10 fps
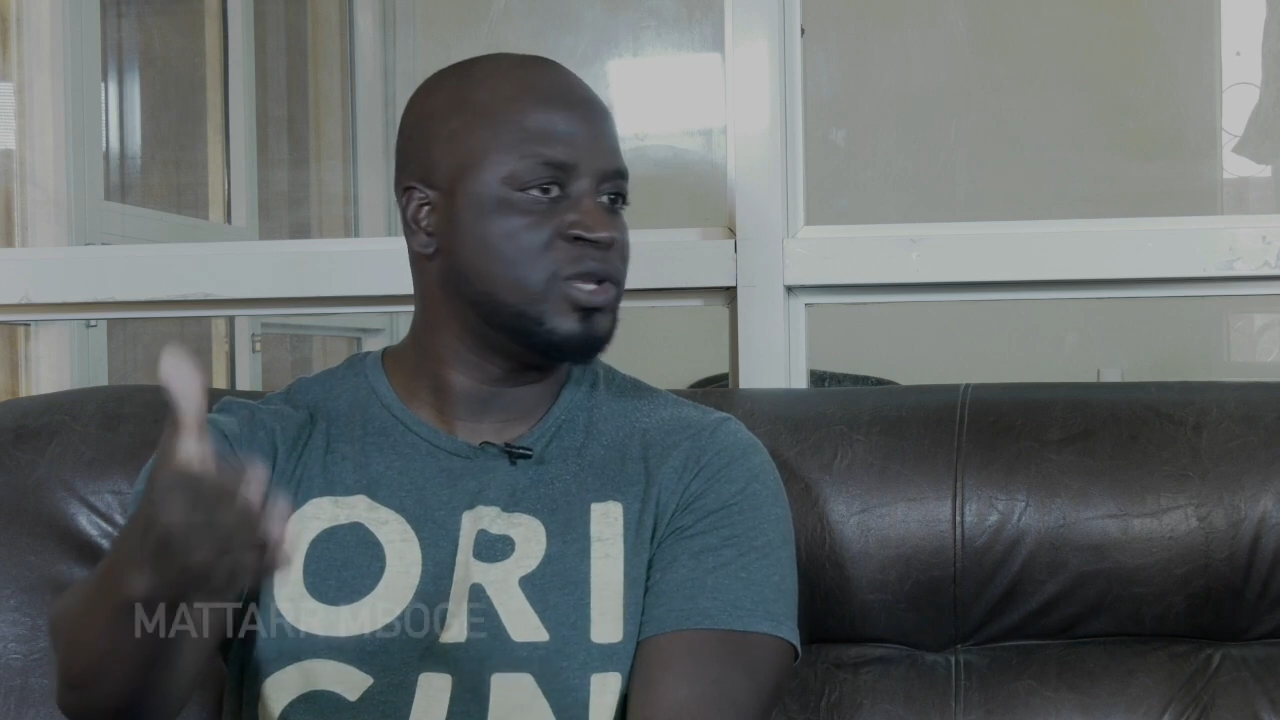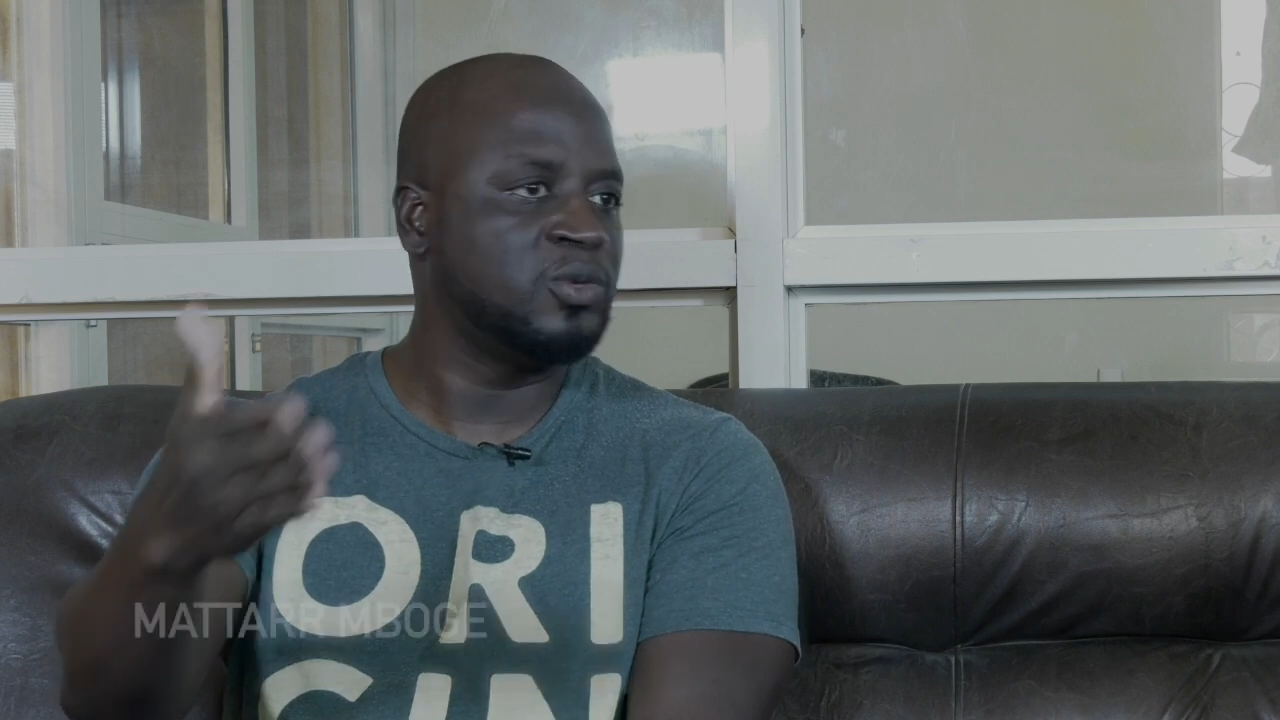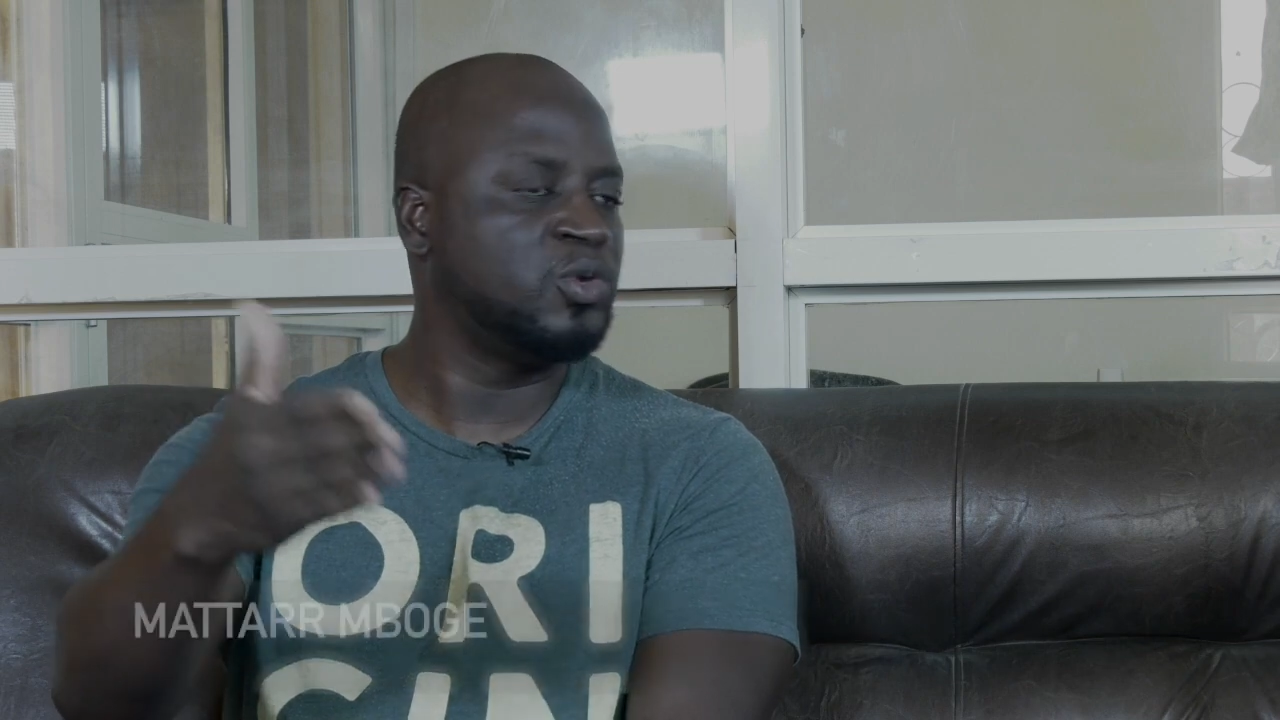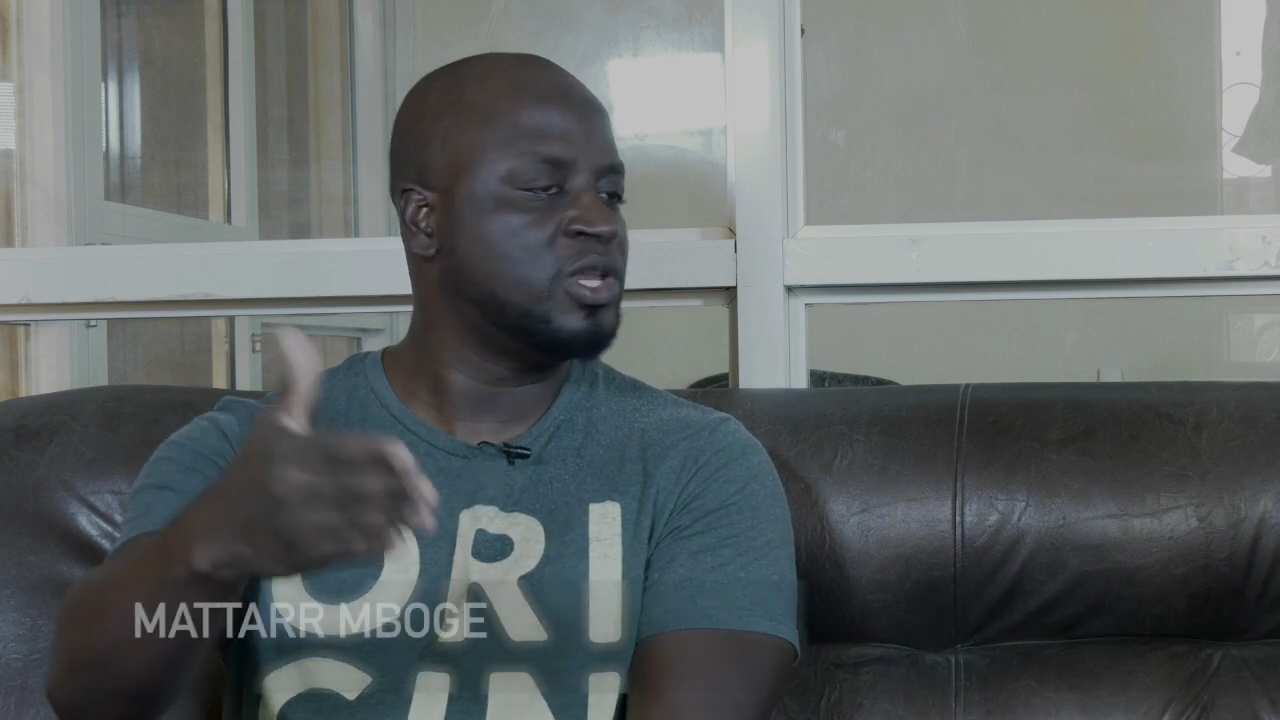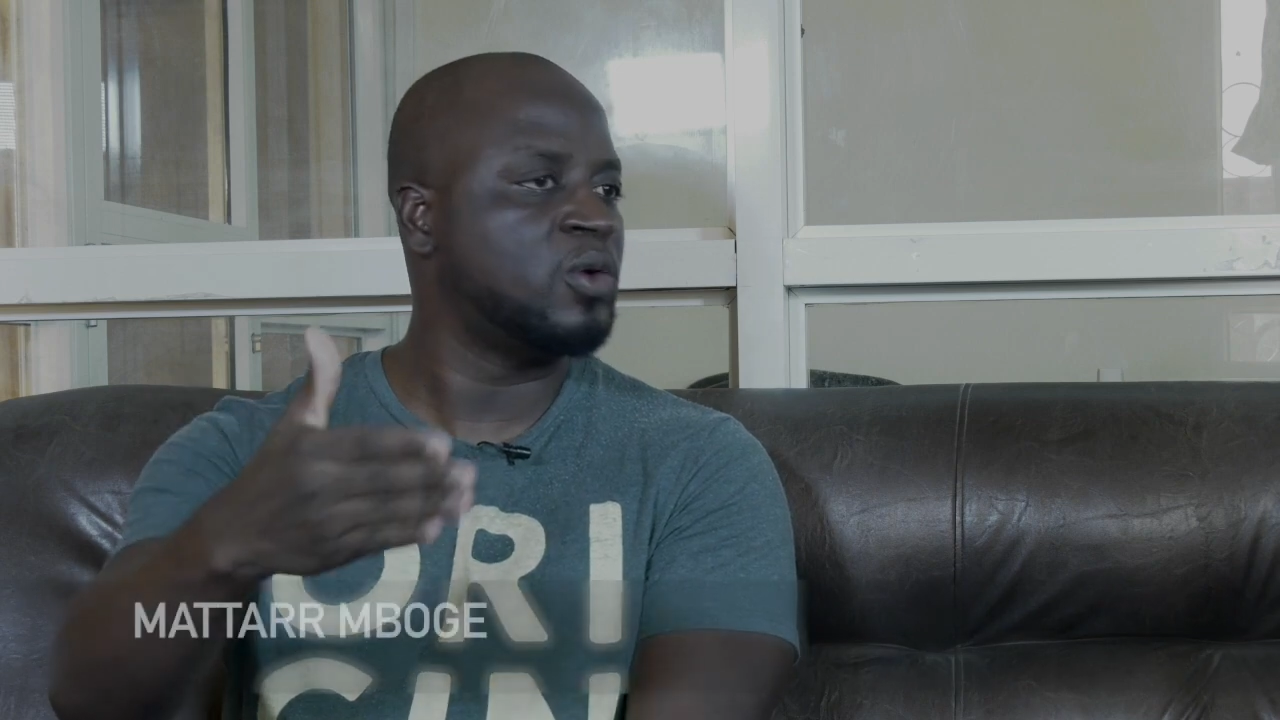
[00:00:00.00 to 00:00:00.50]
We,
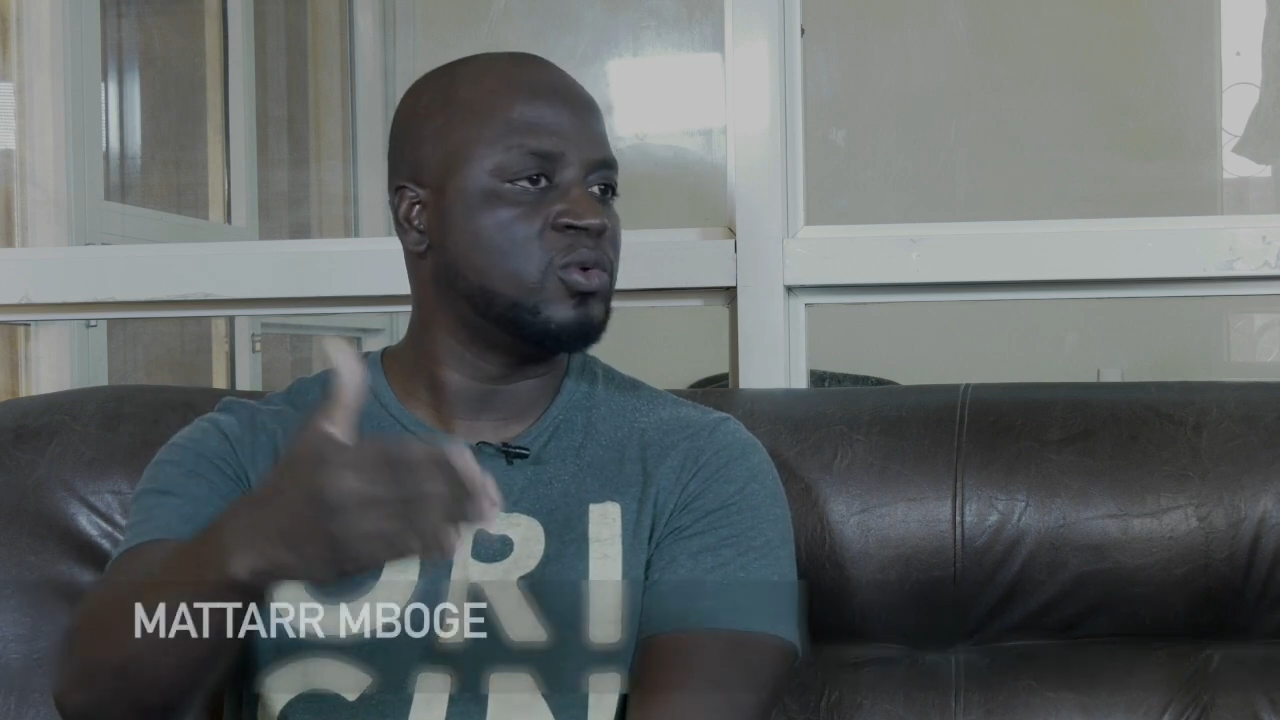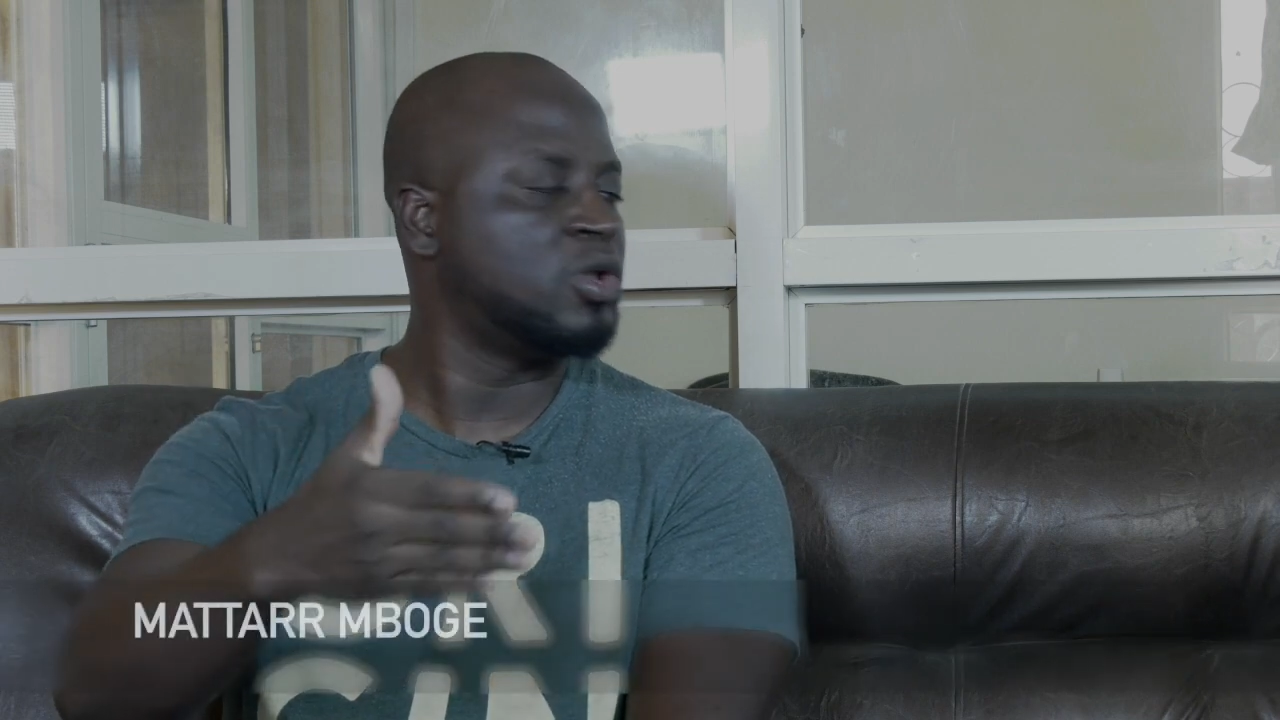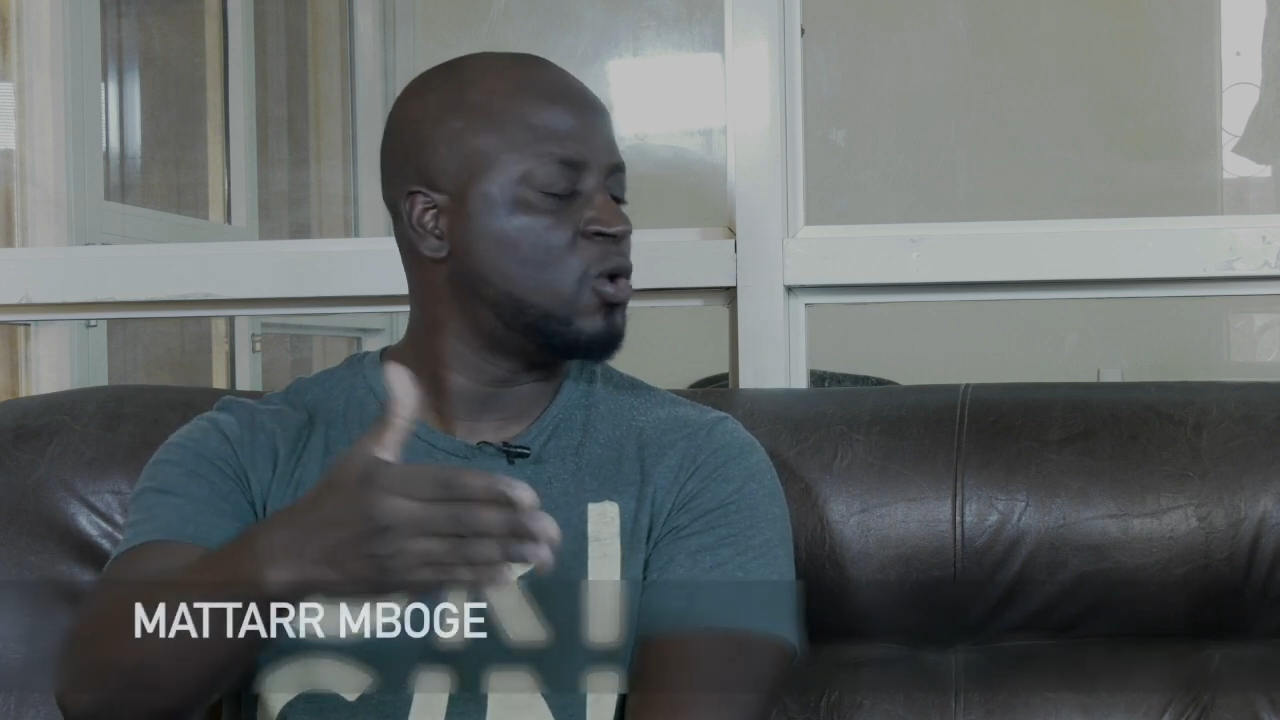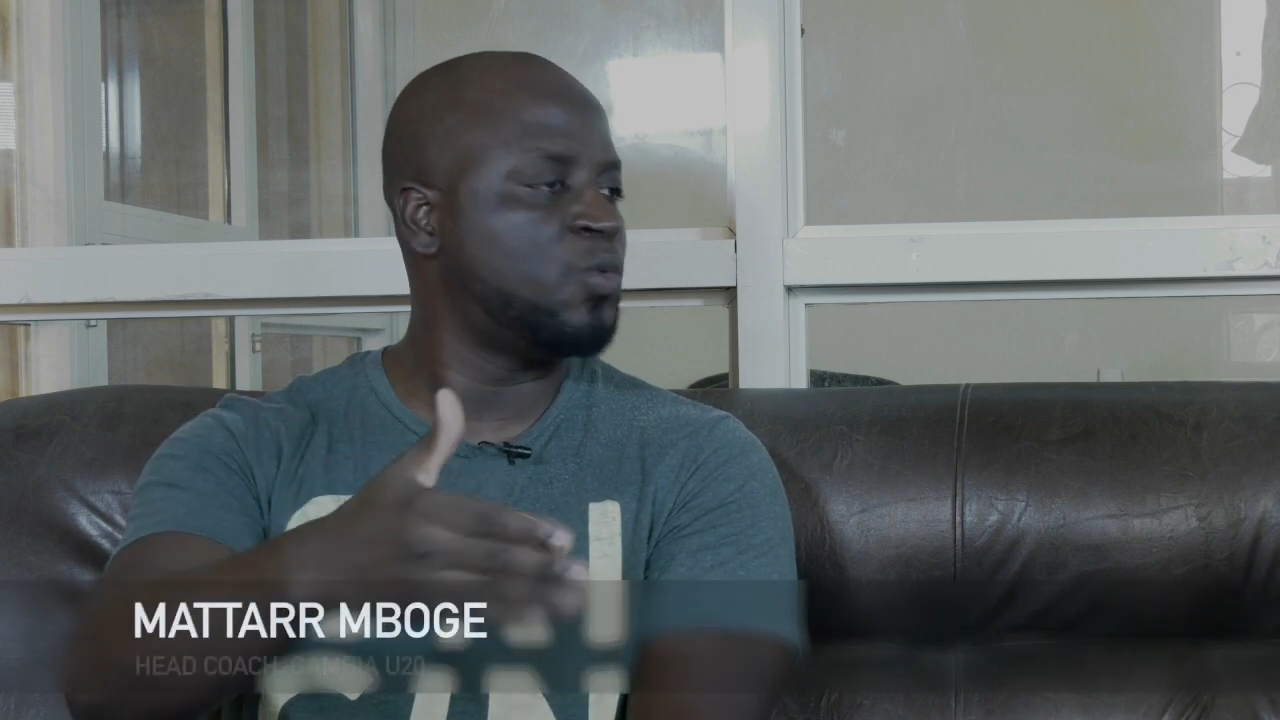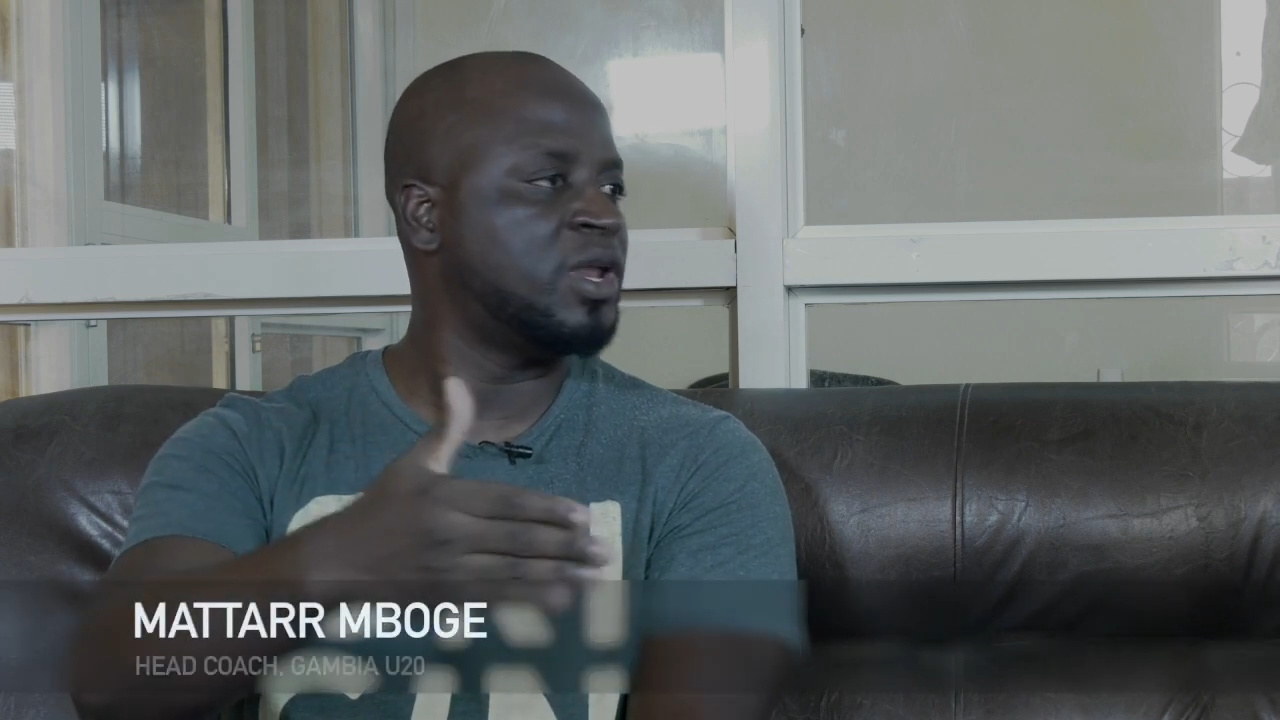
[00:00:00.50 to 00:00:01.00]
we don't
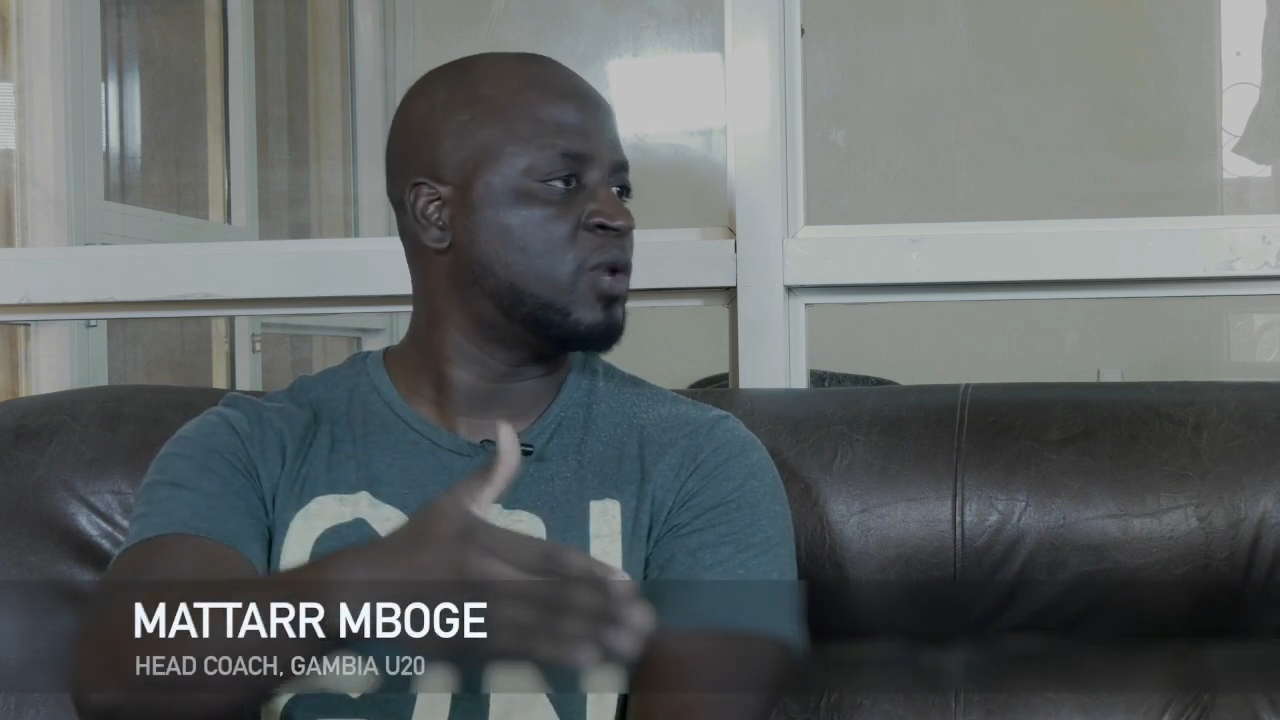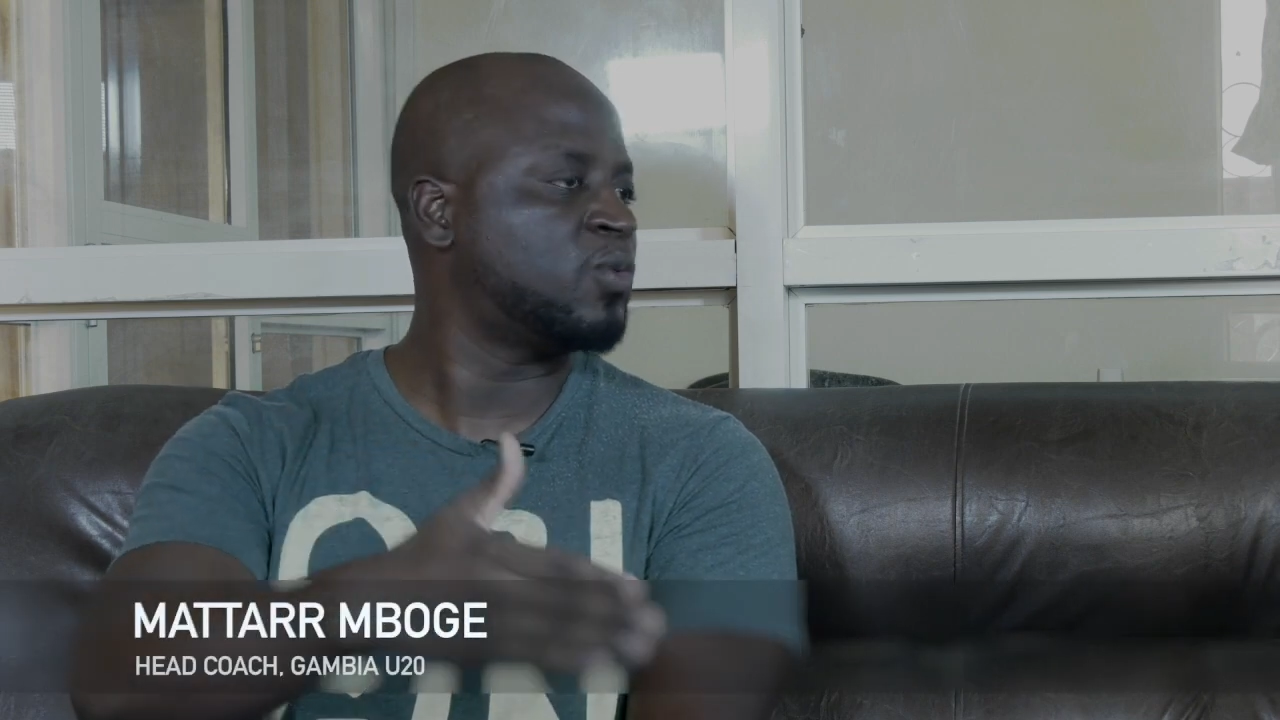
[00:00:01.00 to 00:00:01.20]
know when